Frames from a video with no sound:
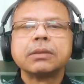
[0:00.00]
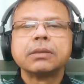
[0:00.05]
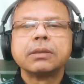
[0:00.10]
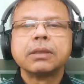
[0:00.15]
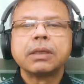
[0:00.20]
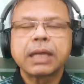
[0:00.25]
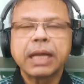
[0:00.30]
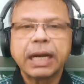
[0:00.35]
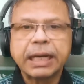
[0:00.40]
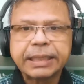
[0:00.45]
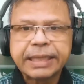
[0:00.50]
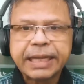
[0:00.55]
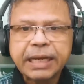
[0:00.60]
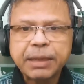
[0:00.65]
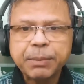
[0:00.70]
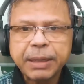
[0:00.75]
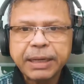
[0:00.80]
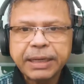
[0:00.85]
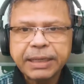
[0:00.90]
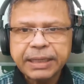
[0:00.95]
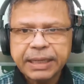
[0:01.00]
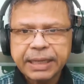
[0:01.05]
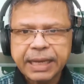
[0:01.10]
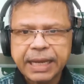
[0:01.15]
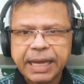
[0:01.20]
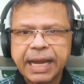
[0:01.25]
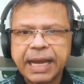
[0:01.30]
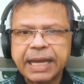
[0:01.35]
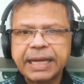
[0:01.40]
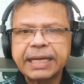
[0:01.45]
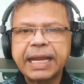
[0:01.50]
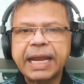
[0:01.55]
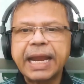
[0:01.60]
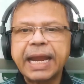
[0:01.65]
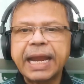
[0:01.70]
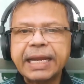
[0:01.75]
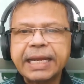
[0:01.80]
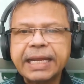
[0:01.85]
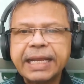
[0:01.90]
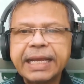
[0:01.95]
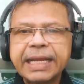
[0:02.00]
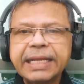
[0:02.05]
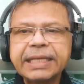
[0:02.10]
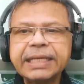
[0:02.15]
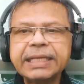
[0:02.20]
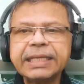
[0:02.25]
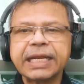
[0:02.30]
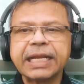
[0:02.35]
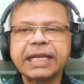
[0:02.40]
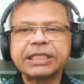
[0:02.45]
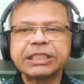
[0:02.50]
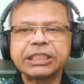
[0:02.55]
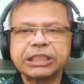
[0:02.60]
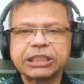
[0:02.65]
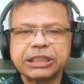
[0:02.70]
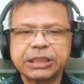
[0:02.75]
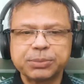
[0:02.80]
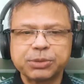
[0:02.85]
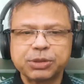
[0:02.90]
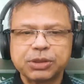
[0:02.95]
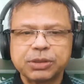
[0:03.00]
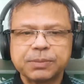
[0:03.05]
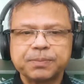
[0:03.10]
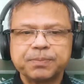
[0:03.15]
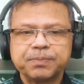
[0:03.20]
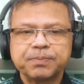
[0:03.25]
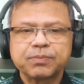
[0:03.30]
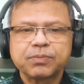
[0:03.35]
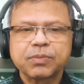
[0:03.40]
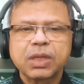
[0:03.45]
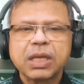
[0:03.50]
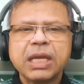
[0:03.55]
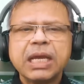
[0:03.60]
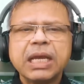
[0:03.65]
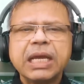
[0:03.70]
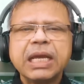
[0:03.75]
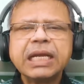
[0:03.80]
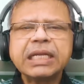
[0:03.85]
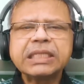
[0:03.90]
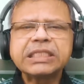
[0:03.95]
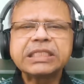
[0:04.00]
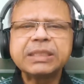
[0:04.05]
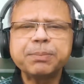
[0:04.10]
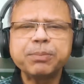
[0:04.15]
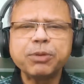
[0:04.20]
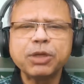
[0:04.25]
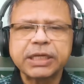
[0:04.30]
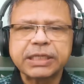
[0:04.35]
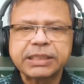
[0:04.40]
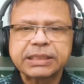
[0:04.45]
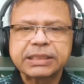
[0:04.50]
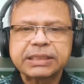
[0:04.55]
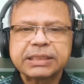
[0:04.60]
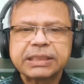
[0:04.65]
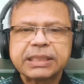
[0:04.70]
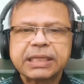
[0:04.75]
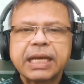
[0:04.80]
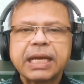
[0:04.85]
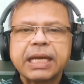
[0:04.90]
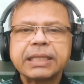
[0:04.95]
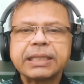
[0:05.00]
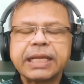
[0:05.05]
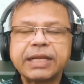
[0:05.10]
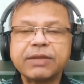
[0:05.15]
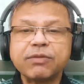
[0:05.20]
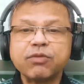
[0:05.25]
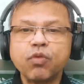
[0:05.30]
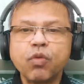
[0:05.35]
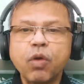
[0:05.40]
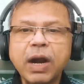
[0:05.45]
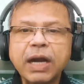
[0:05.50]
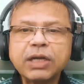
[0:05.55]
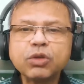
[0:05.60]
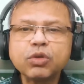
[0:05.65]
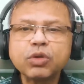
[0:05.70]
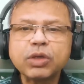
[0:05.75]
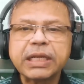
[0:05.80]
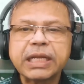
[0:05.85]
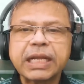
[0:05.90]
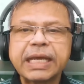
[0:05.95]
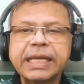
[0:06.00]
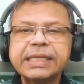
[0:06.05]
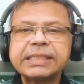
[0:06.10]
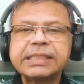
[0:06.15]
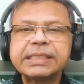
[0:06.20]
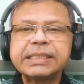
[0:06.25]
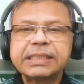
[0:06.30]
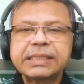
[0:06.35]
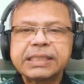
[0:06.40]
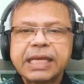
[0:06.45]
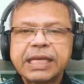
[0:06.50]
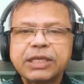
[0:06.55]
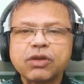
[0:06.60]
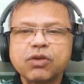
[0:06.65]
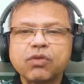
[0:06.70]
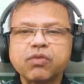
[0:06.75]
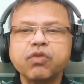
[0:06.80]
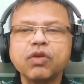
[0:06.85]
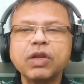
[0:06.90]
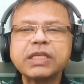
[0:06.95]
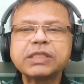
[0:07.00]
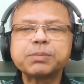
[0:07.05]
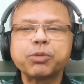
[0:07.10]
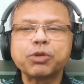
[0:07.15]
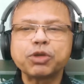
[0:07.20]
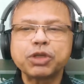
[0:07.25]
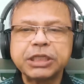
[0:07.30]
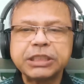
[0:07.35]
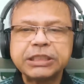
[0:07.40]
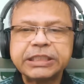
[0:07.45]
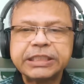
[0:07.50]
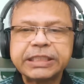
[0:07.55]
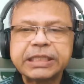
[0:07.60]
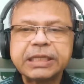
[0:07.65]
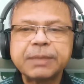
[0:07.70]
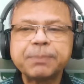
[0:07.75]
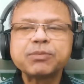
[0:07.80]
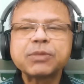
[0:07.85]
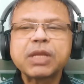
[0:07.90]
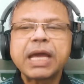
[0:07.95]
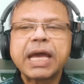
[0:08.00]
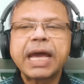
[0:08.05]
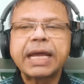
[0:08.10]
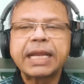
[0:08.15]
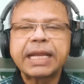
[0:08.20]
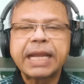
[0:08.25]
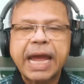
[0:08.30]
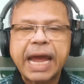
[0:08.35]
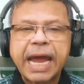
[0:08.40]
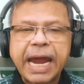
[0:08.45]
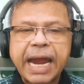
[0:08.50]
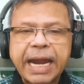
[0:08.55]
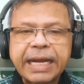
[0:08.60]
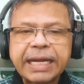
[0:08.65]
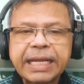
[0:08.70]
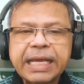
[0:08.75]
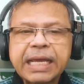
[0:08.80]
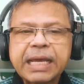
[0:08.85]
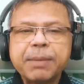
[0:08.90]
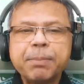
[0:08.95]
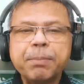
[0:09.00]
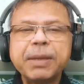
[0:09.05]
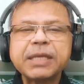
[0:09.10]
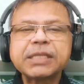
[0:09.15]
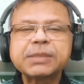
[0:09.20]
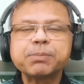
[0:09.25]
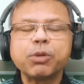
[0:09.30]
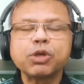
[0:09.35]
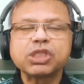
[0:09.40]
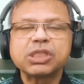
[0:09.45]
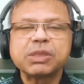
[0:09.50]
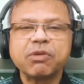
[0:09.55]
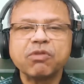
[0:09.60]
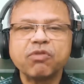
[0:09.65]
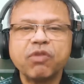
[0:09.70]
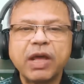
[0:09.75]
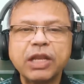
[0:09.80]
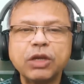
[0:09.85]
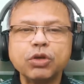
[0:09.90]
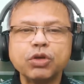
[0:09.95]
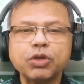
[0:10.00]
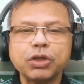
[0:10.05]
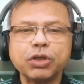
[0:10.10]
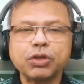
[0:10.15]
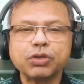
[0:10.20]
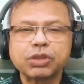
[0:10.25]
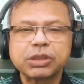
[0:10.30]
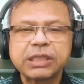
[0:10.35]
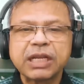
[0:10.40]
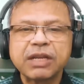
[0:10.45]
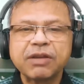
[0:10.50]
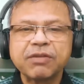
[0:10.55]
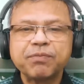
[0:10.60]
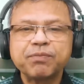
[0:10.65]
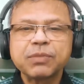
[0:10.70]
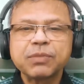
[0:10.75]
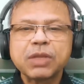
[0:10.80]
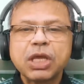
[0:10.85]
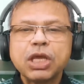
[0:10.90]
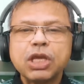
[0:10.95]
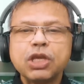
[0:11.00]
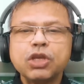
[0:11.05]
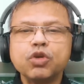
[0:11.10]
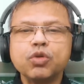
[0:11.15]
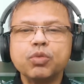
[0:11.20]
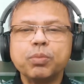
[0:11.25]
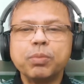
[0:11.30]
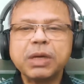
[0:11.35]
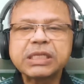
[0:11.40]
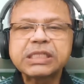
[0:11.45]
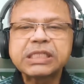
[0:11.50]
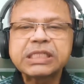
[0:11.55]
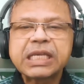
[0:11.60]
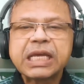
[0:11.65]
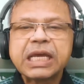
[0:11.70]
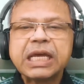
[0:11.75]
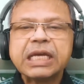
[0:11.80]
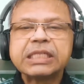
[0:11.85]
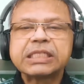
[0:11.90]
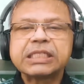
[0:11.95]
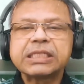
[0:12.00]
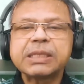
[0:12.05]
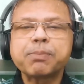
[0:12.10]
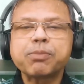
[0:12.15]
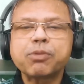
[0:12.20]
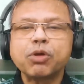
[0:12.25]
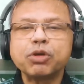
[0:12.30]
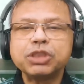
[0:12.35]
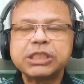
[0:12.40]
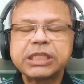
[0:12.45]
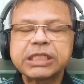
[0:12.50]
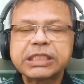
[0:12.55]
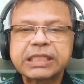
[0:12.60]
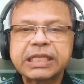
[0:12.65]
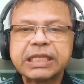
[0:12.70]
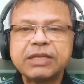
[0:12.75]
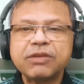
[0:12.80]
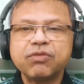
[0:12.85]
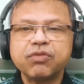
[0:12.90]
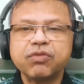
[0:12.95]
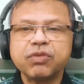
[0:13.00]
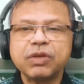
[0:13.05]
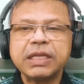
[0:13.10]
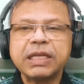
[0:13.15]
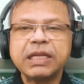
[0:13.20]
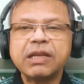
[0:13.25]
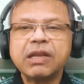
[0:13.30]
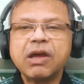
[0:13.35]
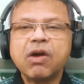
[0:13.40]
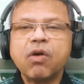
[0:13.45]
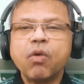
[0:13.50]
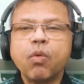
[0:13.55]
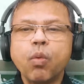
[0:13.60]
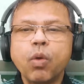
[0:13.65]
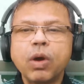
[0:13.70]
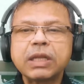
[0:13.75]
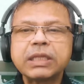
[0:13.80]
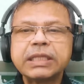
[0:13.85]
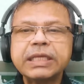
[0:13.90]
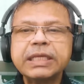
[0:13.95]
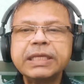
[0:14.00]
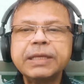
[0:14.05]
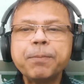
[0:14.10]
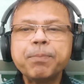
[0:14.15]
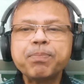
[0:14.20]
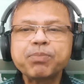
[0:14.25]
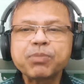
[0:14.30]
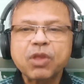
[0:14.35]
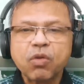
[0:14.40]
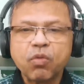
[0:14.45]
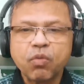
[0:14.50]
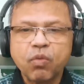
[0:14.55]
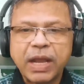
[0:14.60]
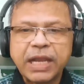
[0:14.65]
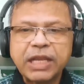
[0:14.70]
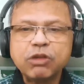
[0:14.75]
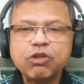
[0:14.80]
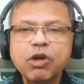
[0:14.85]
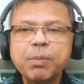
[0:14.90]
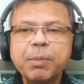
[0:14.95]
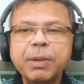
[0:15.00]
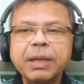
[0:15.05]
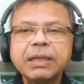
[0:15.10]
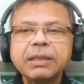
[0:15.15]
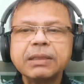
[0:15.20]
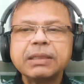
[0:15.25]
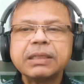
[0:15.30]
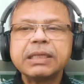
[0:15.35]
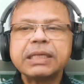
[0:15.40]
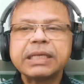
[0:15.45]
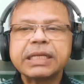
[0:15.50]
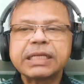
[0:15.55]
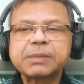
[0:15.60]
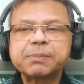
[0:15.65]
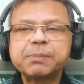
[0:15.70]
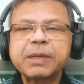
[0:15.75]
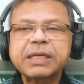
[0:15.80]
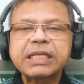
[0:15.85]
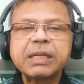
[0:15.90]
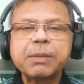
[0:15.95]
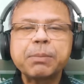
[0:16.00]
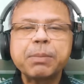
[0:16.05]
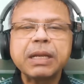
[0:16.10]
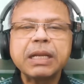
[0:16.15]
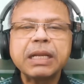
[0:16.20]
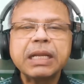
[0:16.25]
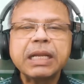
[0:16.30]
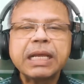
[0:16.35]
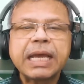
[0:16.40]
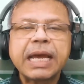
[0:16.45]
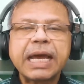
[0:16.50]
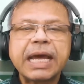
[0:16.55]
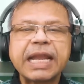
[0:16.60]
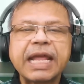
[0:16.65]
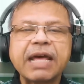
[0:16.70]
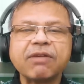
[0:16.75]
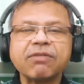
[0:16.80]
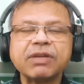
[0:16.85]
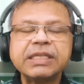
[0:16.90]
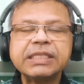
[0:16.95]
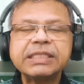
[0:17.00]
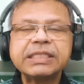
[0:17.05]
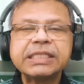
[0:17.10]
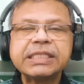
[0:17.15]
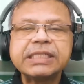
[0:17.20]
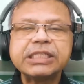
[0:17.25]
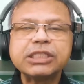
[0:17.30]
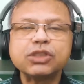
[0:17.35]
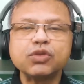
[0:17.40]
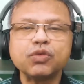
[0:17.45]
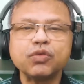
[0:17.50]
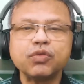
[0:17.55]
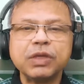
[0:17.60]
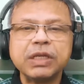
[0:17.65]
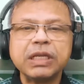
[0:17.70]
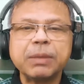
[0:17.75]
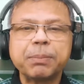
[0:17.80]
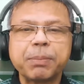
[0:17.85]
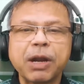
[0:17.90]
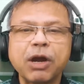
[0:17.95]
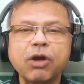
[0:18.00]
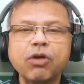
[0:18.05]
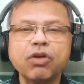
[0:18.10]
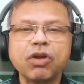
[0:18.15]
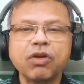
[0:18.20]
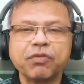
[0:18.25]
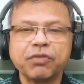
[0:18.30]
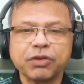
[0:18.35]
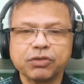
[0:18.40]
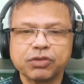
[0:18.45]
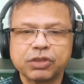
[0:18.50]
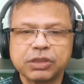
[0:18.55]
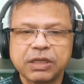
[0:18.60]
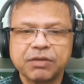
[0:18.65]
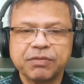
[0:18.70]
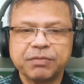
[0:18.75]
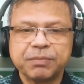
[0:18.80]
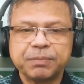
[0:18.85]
contentment, and endearing relationships. It stipulates that if you want to realize your fullest potential and add best possible value to yourself, you must subconsciously feel worthy, valuable, respectable, and have reasons to feel proud of yourself.